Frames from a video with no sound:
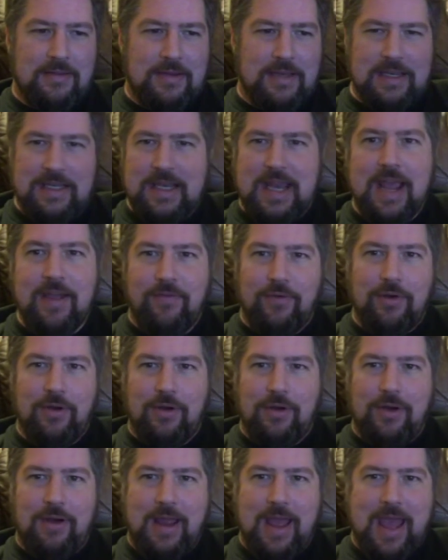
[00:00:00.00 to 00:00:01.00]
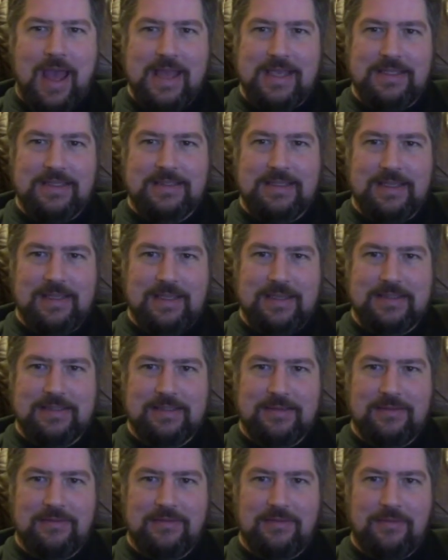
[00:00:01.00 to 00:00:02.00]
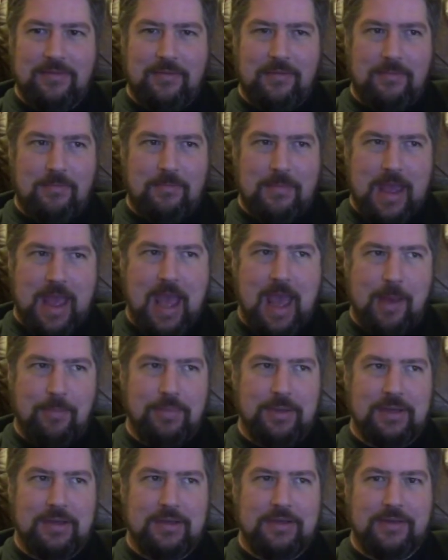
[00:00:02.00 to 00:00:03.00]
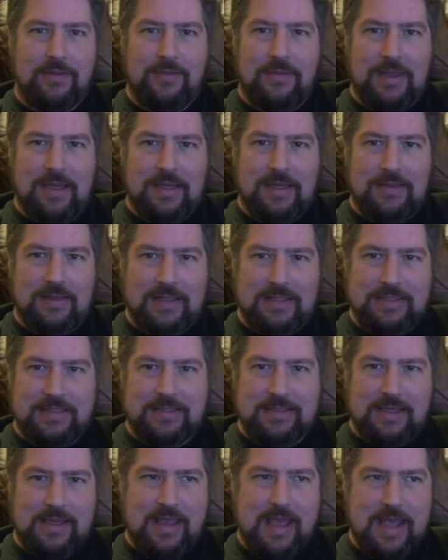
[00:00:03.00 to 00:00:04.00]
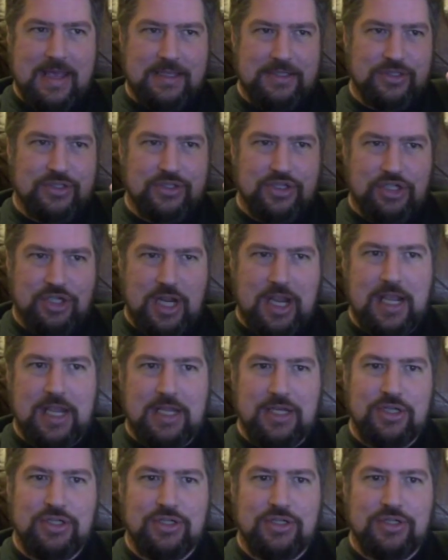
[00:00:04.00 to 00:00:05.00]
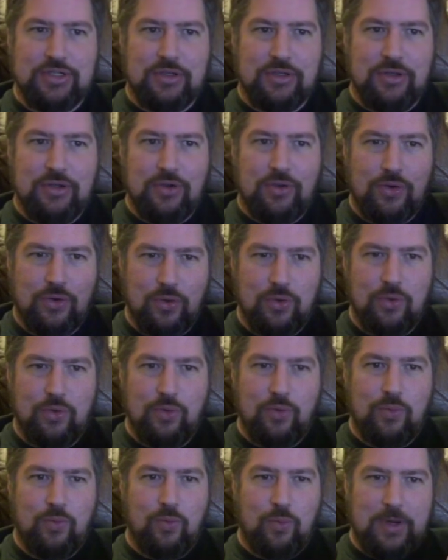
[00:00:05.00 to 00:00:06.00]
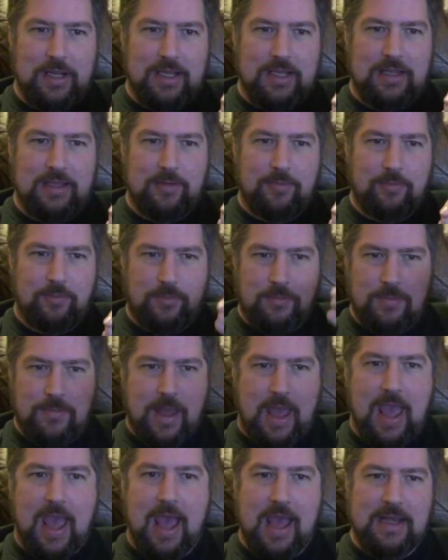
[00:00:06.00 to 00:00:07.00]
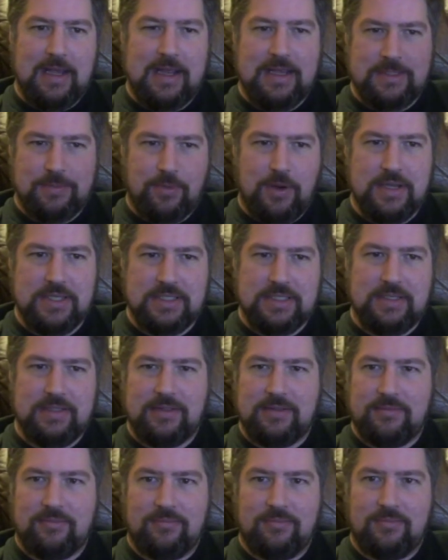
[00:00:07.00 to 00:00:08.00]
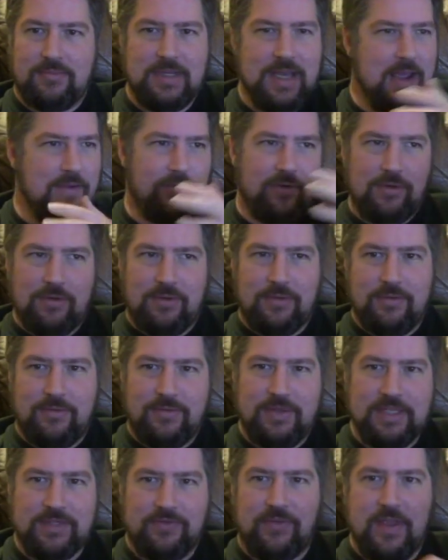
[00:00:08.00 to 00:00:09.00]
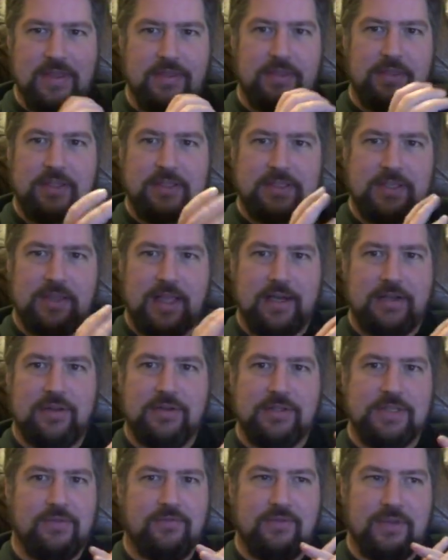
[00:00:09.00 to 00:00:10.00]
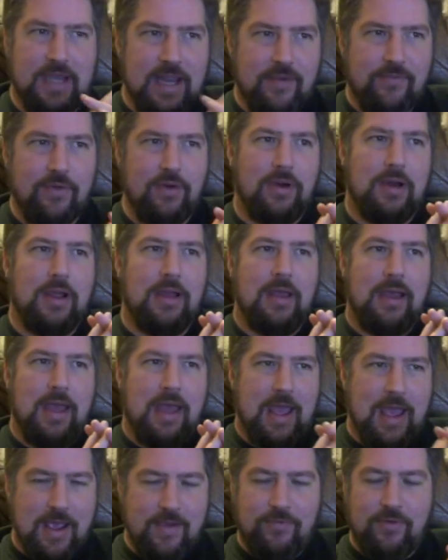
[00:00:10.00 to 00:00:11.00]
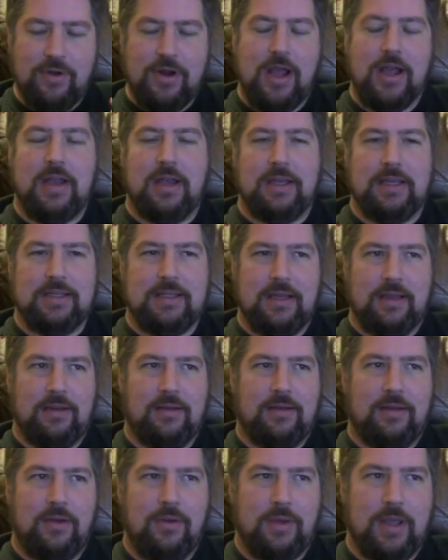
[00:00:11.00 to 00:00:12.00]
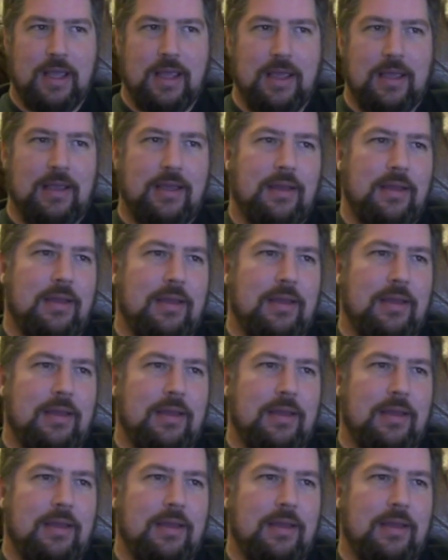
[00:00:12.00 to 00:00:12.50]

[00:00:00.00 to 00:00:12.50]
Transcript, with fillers: never has it happened that this has changed who we had as president. Never. These faithless electors have never, ever gotten it done, okay?